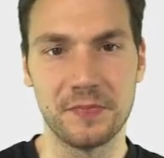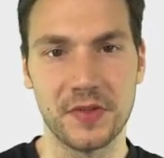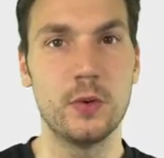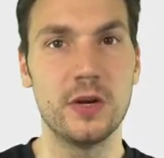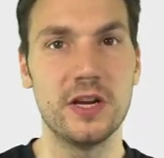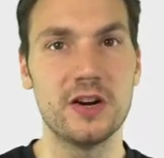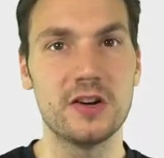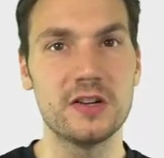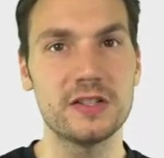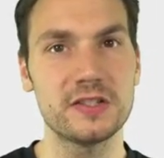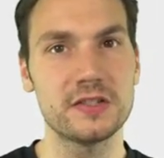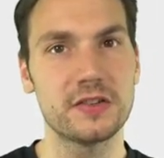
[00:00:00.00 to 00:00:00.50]
We
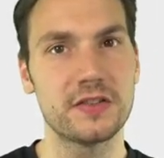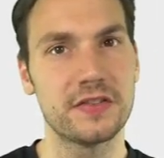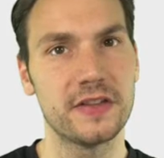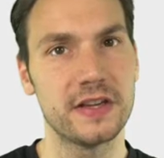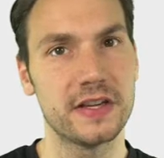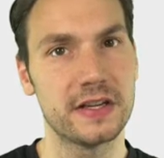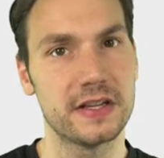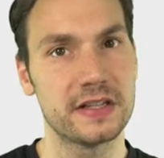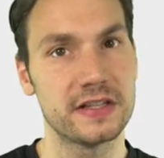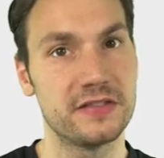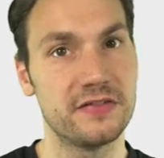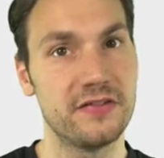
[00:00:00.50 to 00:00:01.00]
also
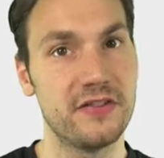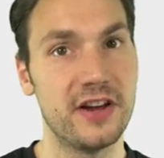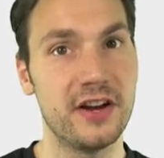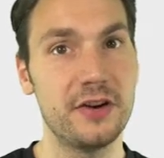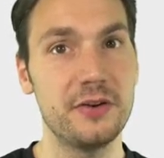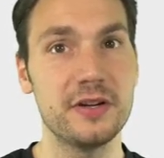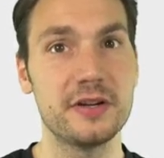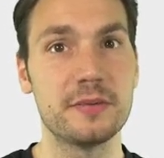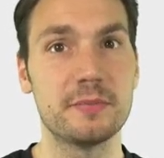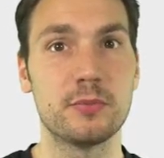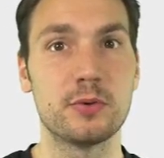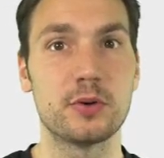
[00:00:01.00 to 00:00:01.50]
think it's
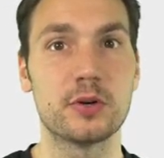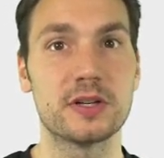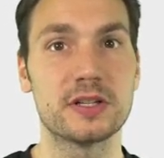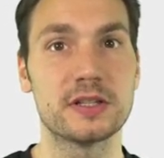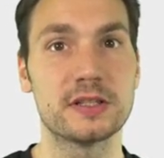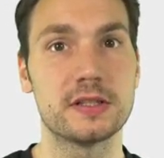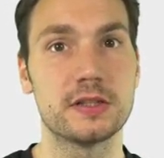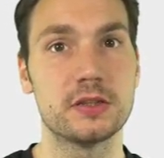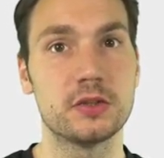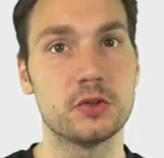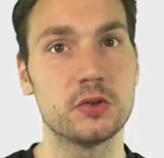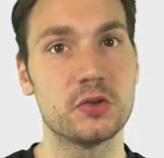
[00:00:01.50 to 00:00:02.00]
very
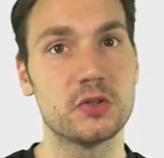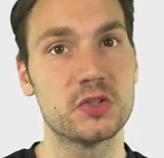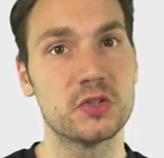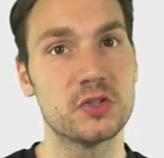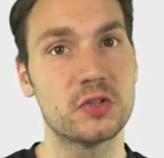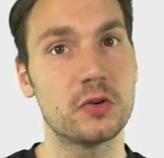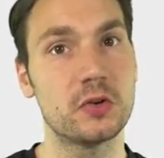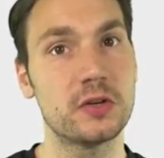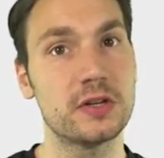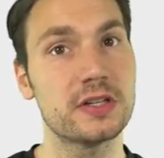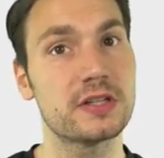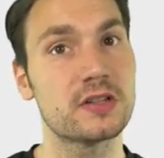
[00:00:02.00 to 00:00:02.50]
important to
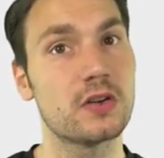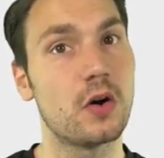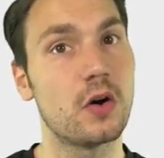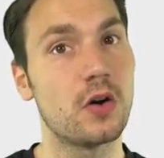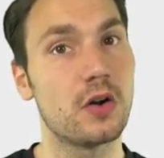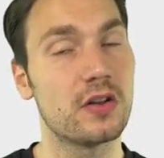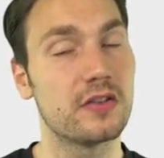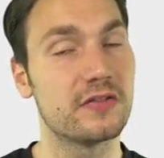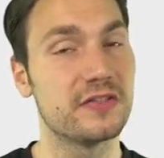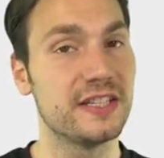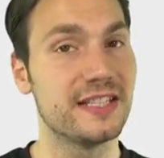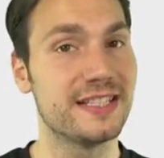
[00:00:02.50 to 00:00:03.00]
sort
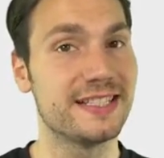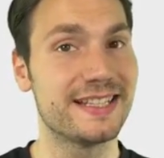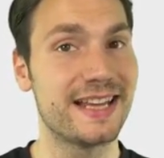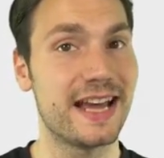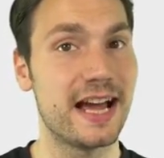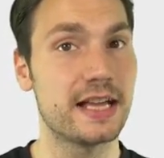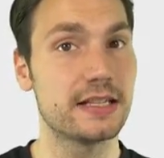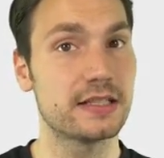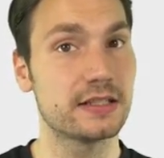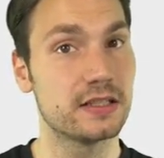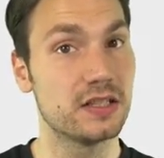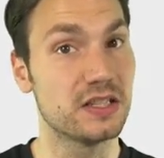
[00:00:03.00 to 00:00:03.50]
all of these
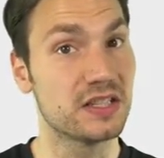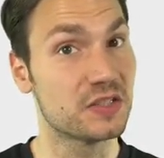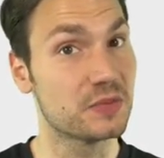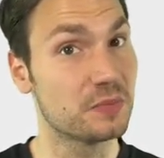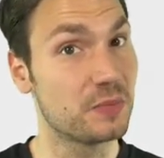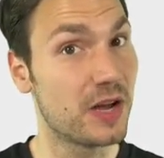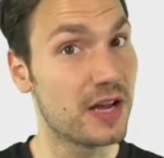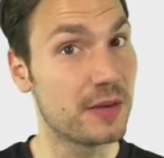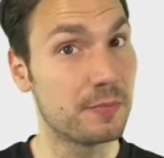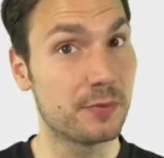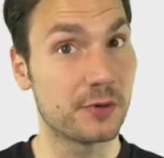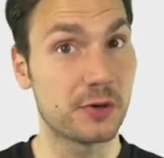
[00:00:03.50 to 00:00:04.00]
task lists
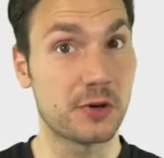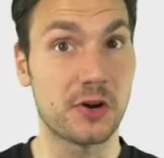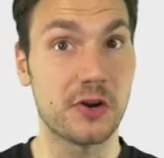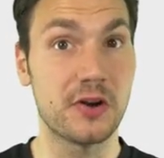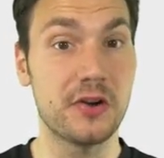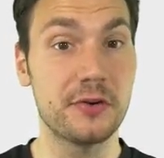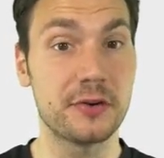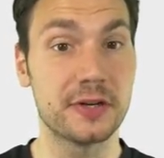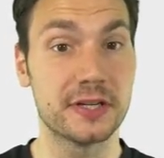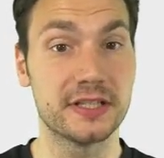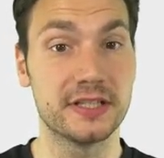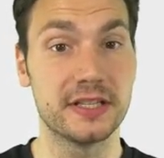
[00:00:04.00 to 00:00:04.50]
by
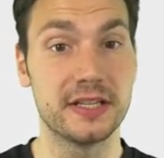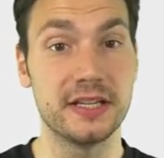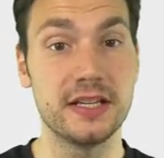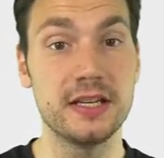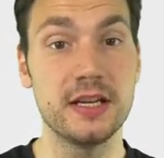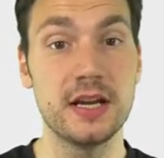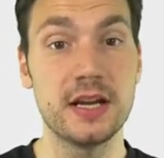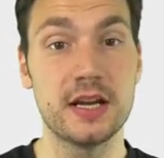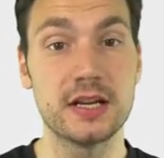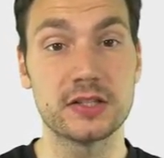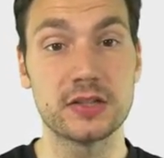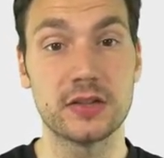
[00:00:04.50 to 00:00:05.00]
priority
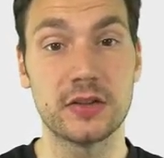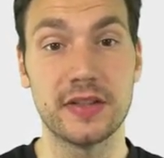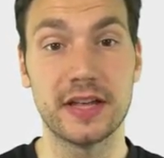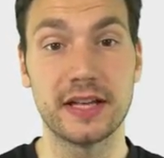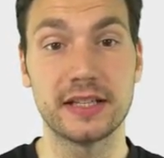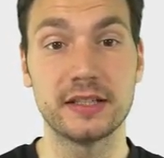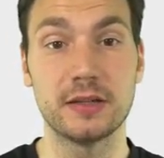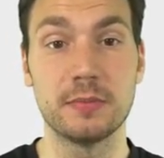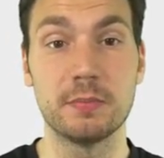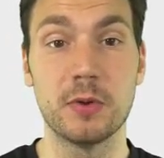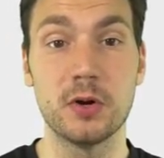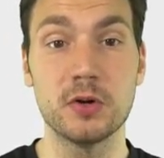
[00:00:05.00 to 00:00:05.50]
so
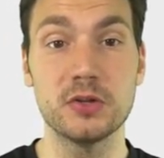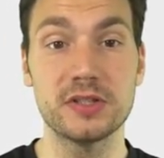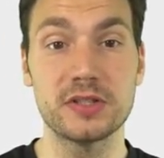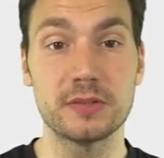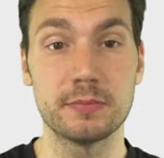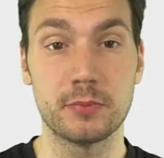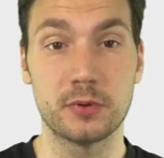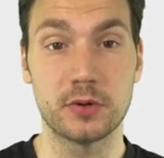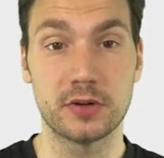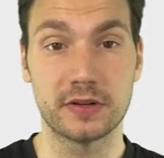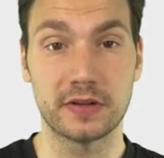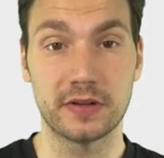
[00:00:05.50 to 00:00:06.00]
that the most
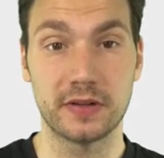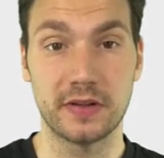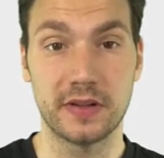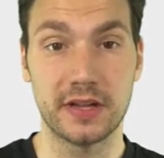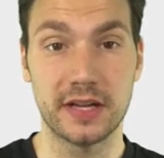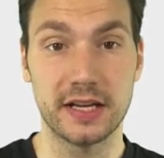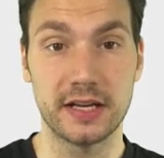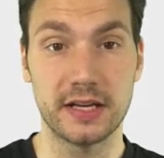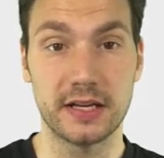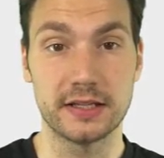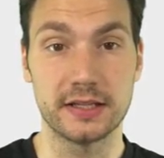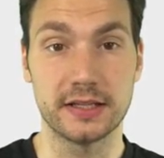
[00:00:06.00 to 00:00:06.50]
important
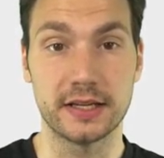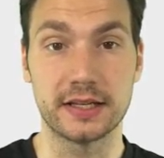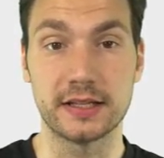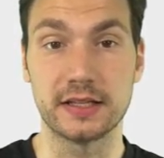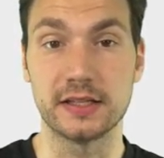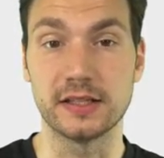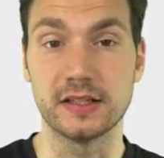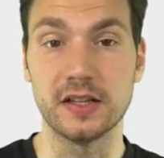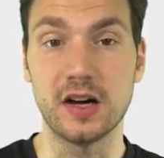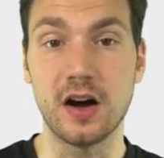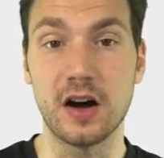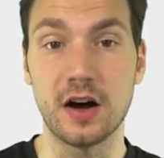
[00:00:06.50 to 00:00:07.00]
thing is at the
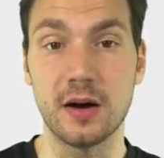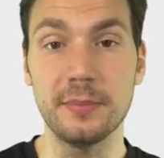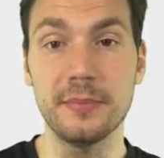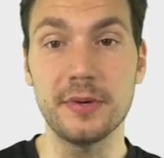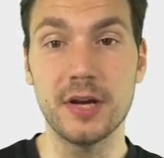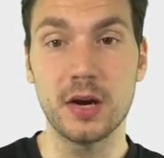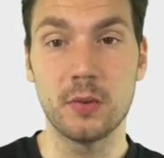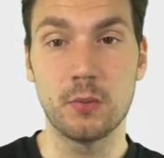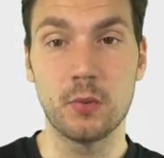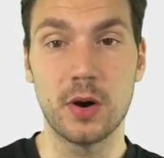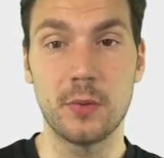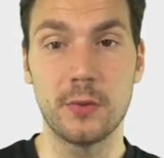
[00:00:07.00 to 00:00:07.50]
top
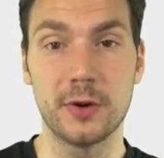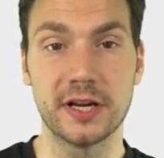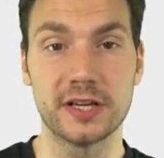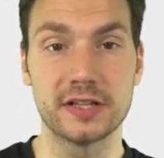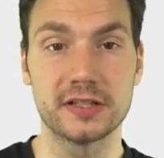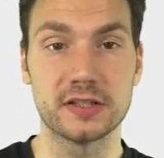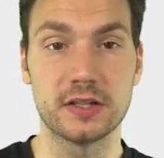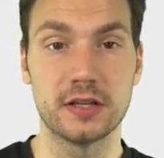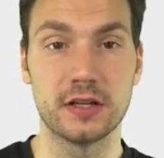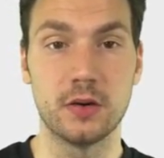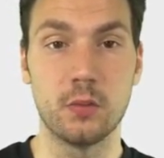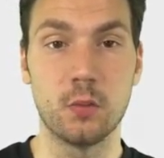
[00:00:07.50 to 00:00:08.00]
where we
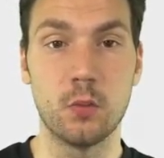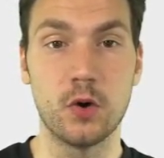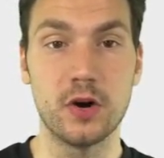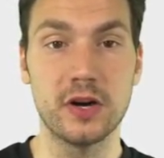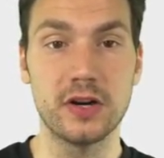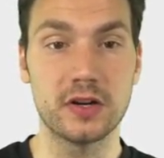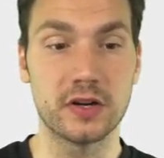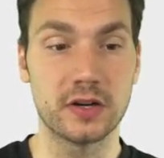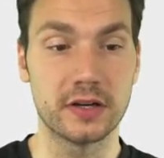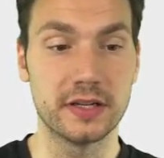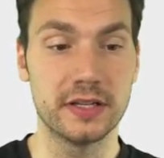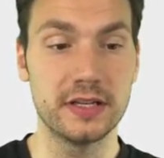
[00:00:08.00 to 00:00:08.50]
can
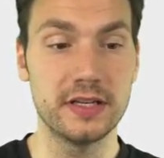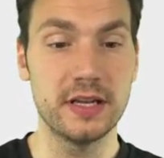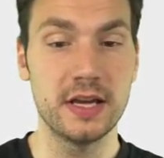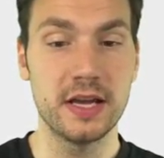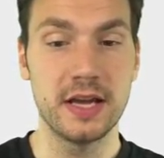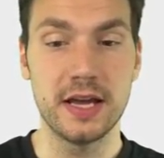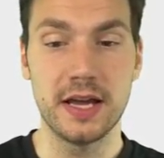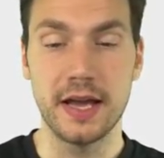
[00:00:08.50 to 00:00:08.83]
work on it.